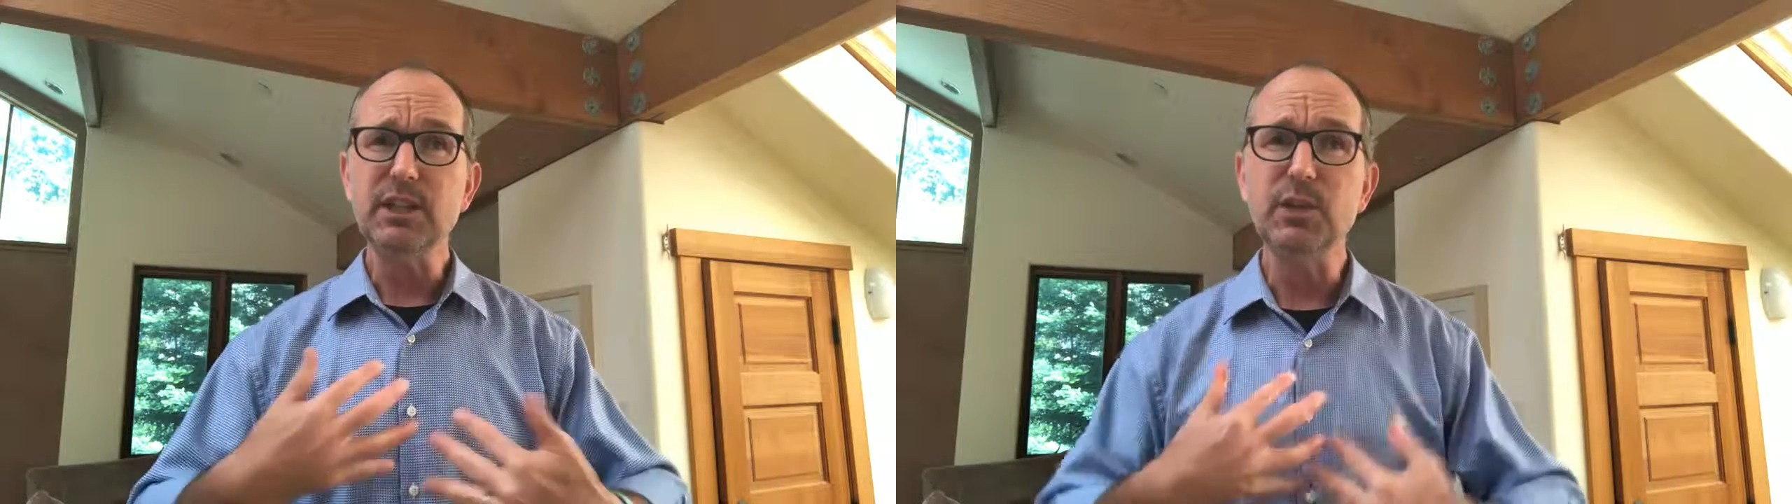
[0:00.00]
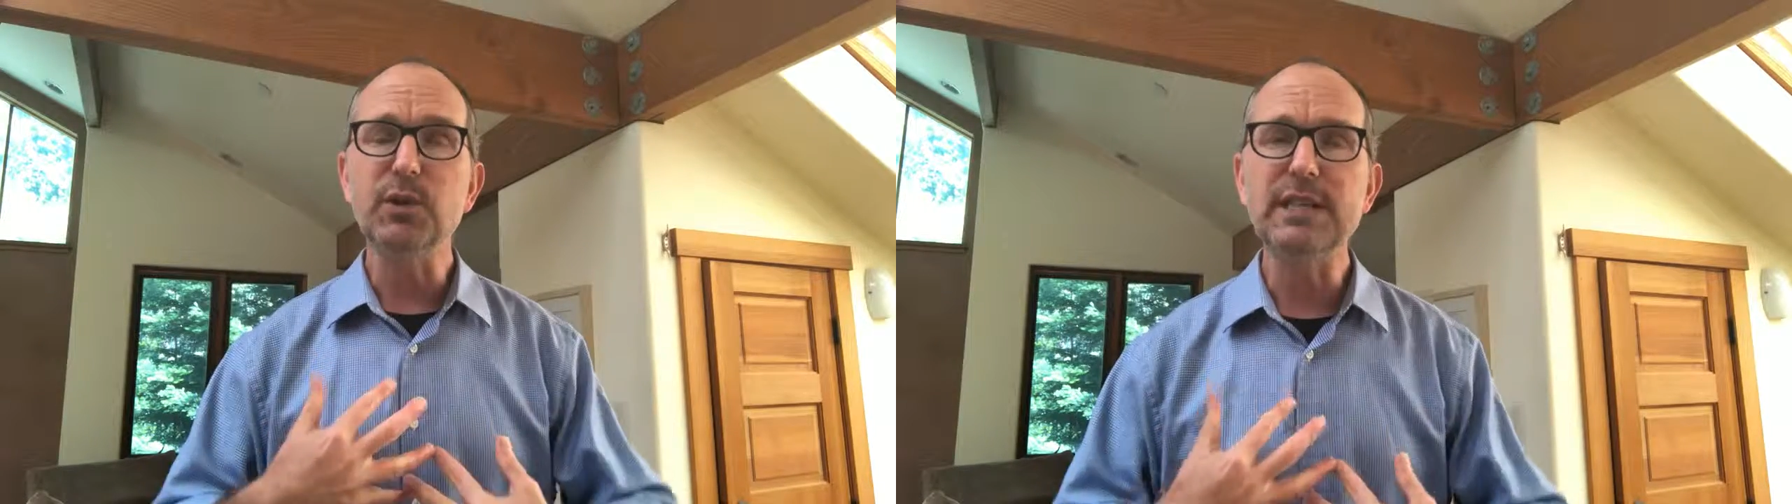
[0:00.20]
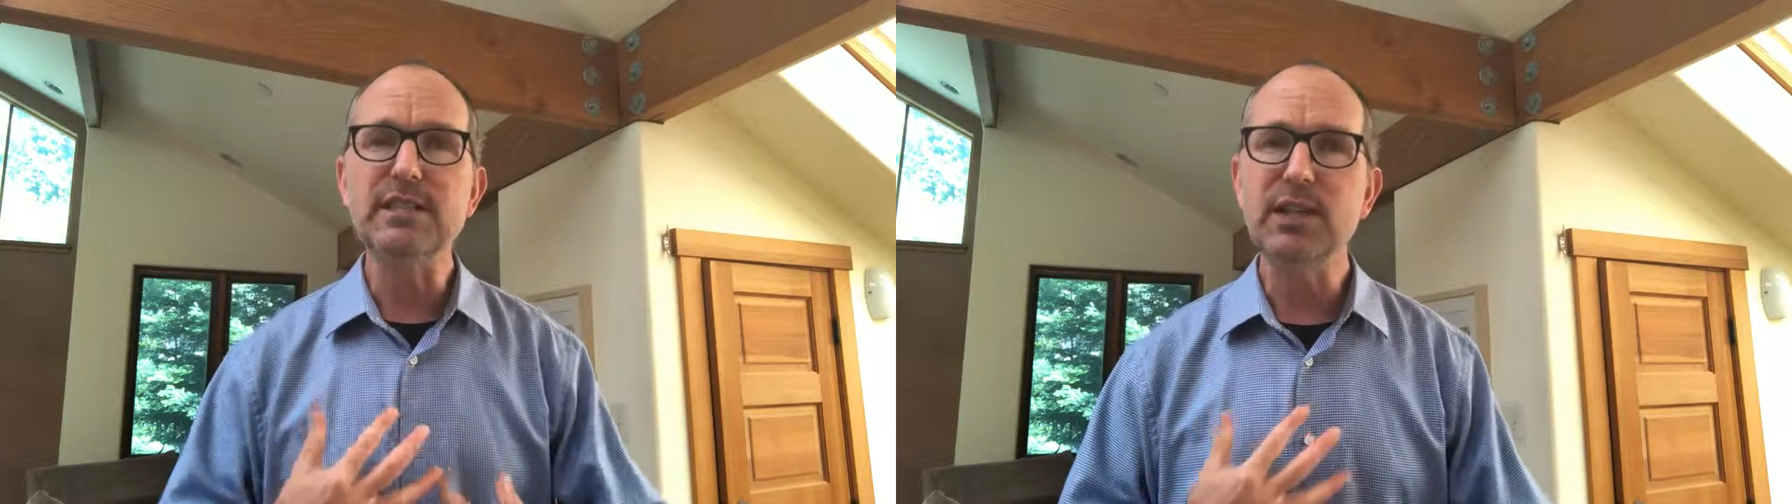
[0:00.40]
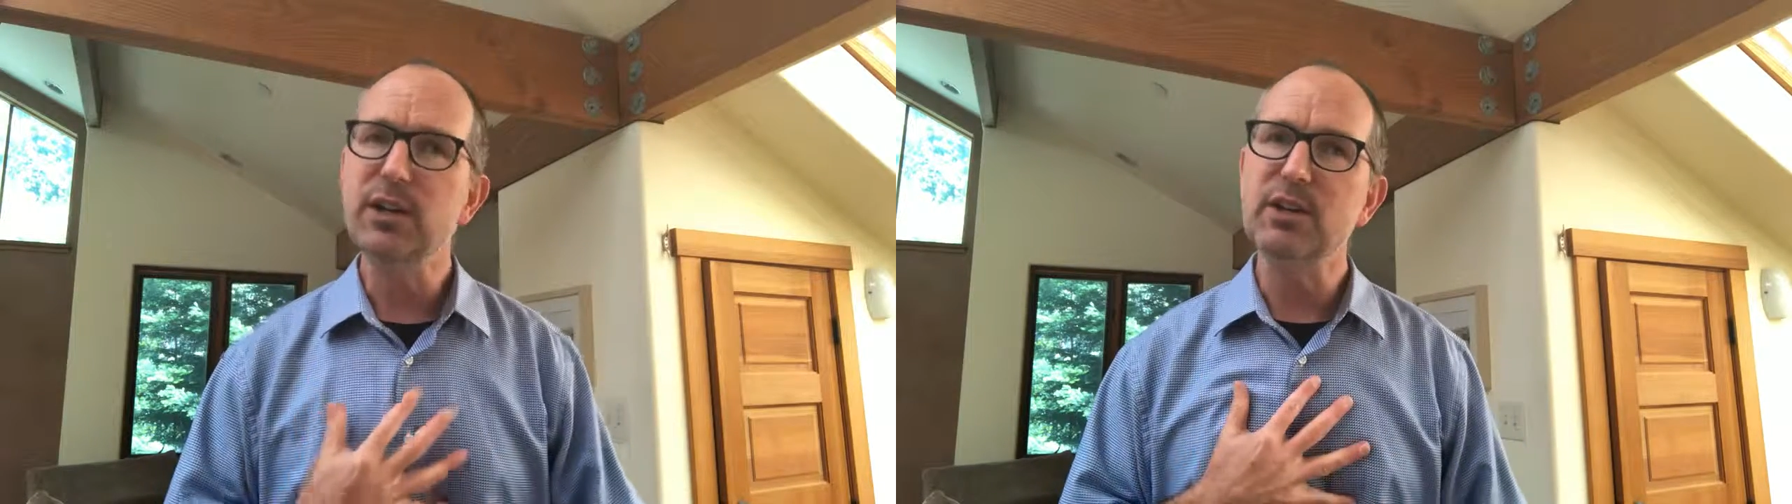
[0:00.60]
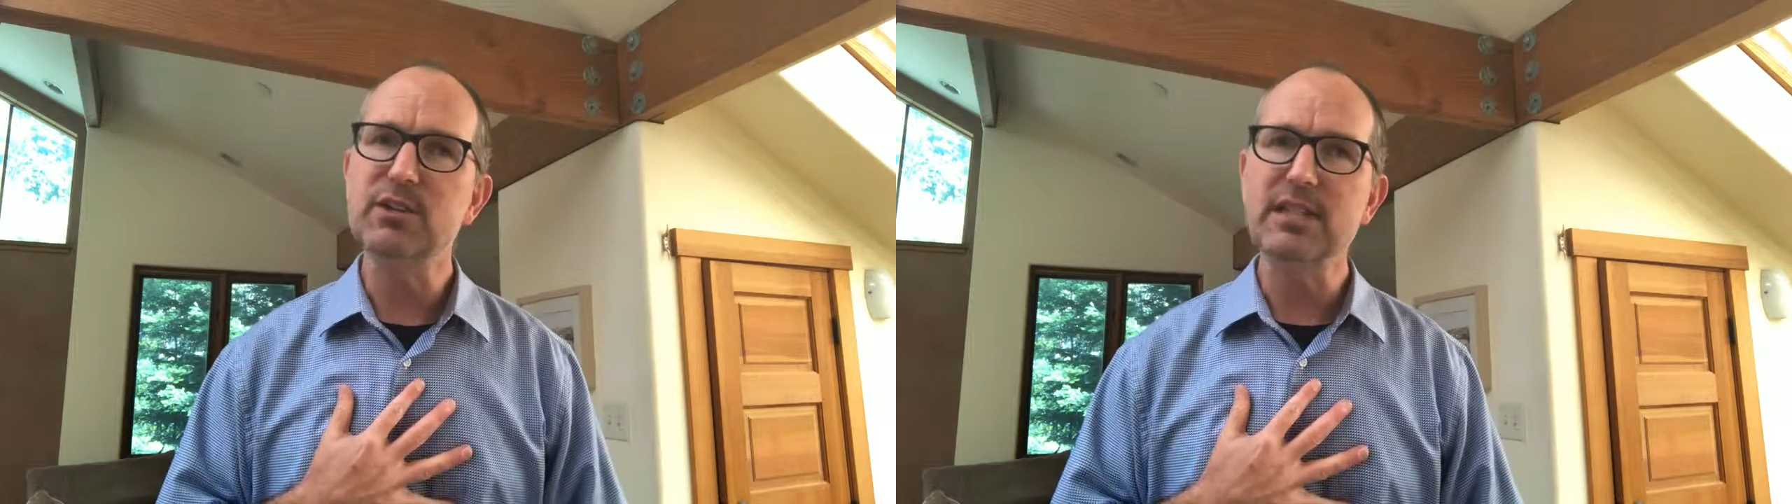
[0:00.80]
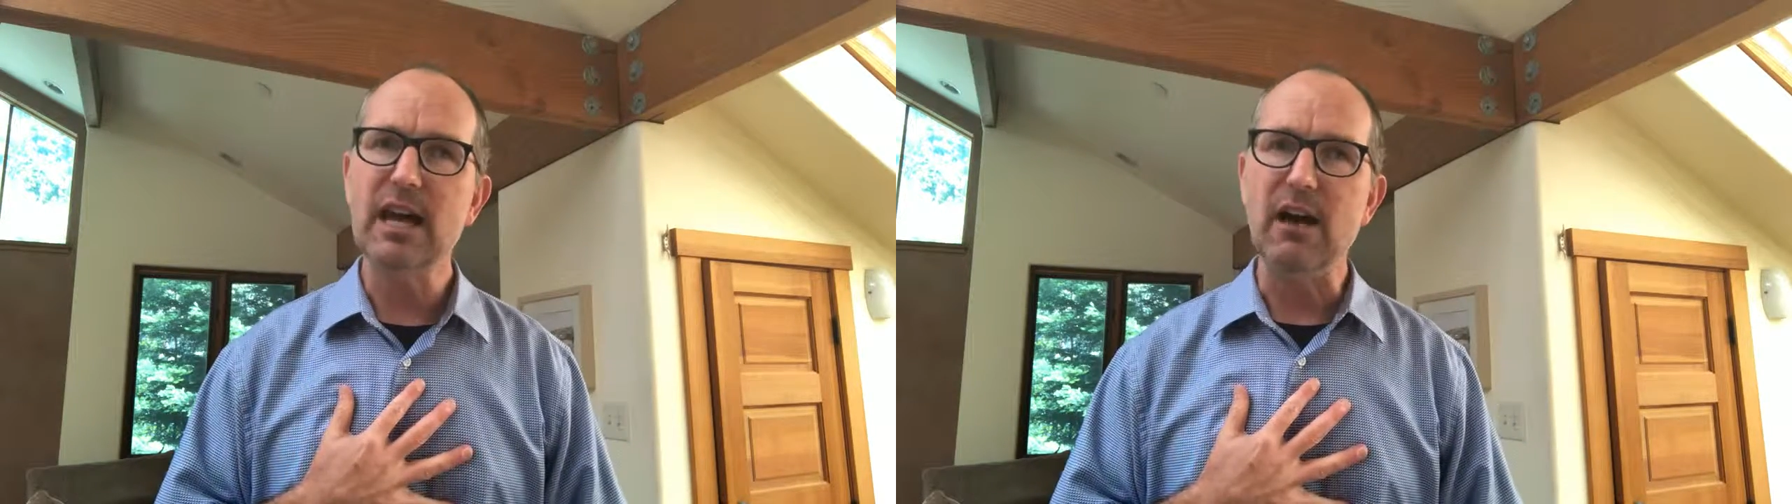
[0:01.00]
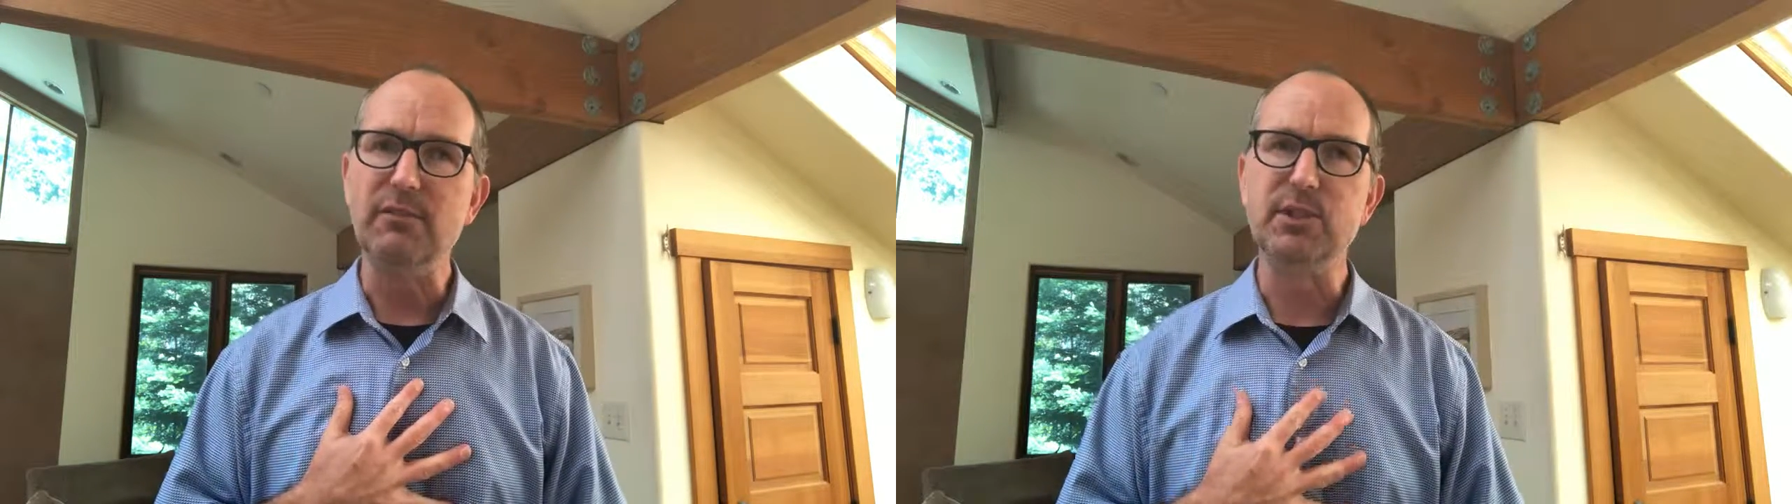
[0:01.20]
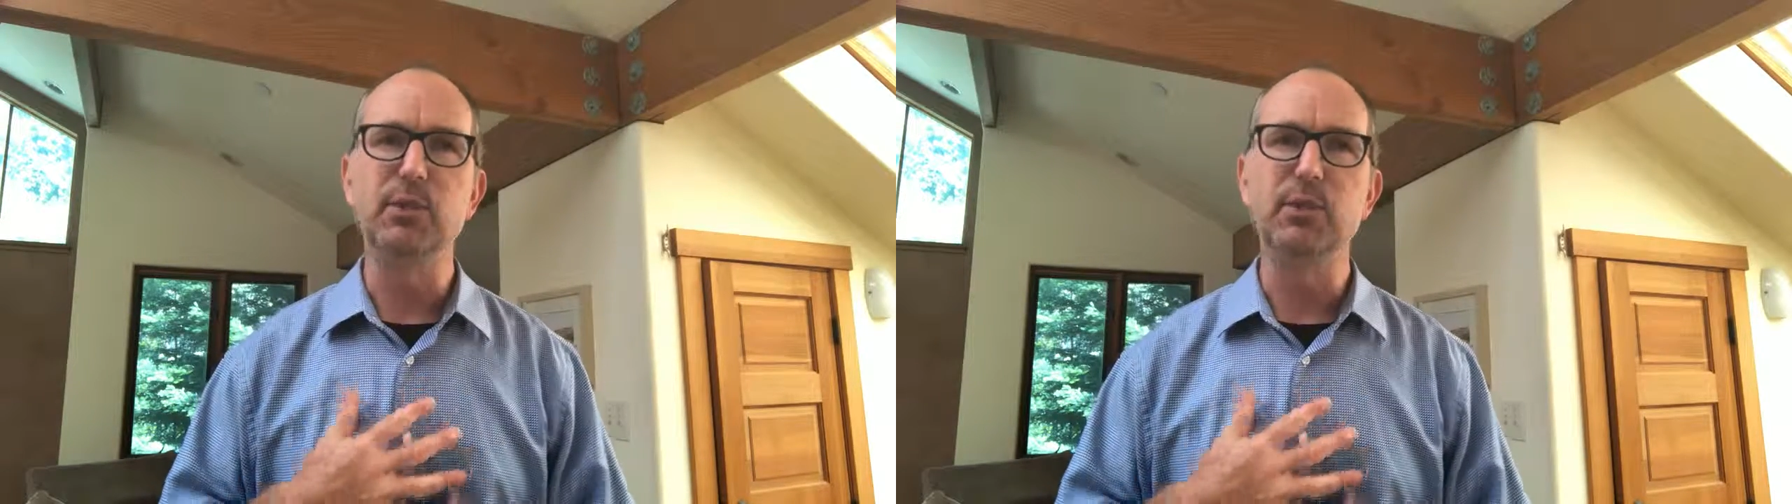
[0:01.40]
your interior self,